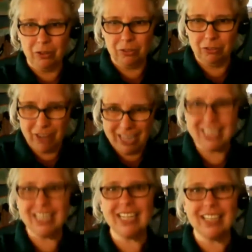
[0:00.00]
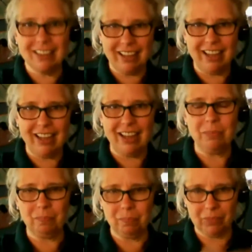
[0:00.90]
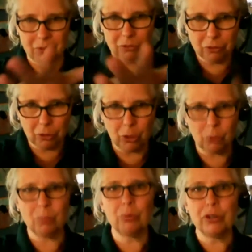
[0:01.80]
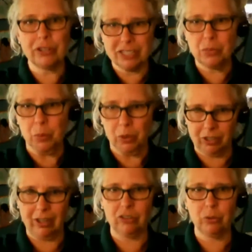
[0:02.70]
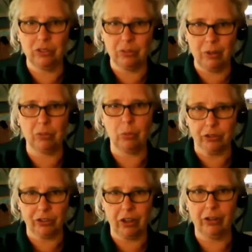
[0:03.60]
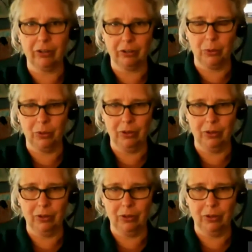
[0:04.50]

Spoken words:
finding that firm, predictable touch was much more tolerable